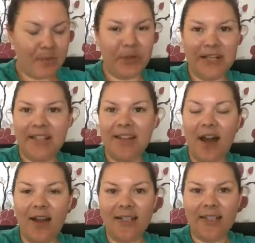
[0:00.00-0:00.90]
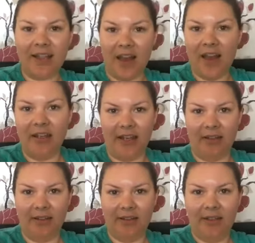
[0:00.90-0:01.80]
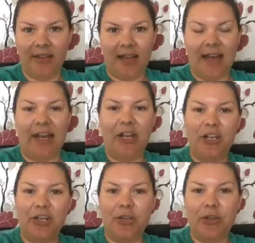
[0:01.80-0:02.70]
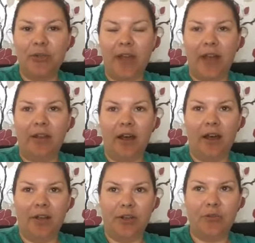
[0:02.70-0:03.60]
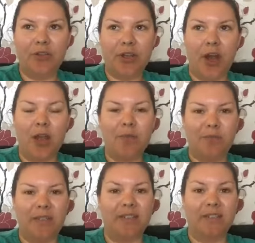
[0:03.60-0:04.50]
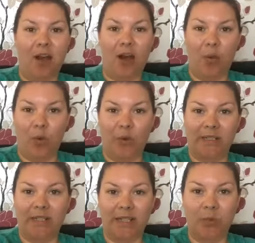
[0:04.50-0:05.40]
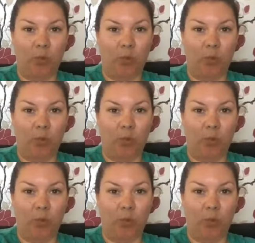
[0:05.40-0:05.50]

but I started learning, and I knew the type of business that I wanted,